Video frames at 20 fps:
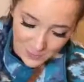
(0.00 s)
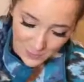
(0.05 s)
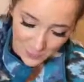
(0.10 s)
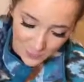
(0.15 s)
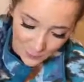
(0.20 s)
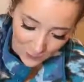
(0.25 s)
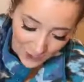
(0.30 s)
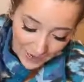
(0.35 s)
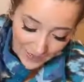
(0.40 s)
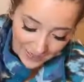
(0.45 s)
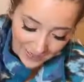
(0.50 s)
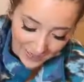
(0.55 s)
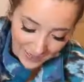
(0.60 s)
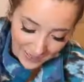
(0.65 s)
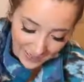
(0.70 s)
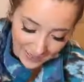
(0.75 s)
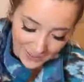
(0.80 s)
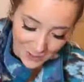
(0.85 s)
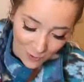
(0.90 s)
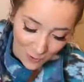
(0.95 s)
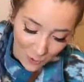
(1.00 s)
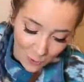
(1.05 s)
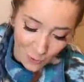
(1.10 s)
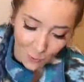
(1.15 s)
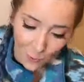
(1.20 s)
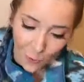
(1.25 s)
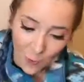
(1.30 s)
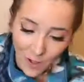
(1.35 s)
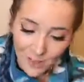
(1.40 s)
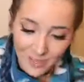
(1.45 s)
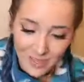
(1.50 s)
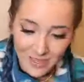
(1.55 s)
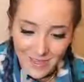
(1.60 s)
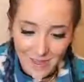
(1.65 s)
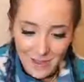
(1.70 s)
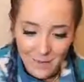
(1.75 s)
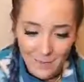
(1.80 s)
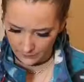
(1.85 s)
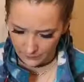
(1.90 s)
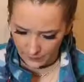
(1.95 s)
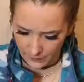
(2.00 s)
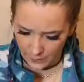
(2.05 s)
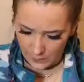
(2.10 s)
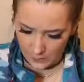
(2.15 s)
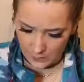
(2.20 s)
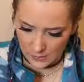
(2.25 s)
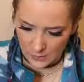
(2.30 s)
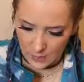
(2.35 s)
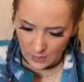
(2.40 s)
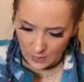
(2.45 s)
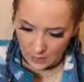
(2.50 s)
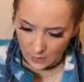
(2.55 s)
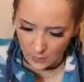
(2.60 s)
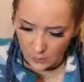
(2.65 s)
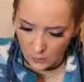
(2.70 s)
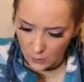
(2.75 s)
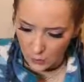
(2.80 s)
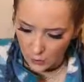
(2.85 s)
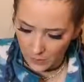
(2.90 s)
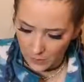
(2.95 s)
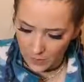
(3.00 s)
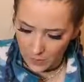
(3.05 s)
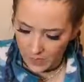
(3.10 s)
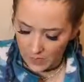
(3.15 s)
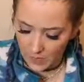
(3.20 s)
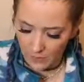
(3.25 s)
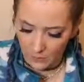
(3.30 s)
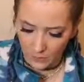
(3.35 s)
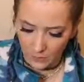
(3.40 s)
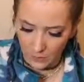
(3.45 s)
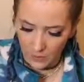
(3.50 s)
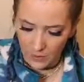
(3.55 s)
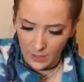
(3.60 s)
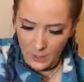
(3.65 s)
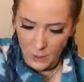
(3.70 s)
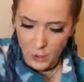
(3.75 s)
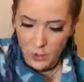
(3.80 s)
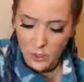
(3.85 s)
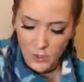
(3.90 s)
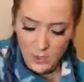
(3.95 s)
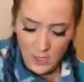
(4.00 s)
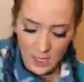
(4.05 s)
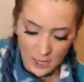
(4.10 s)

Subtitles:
to try it. I don't want them. There's hot glue dripping everywhere. It's just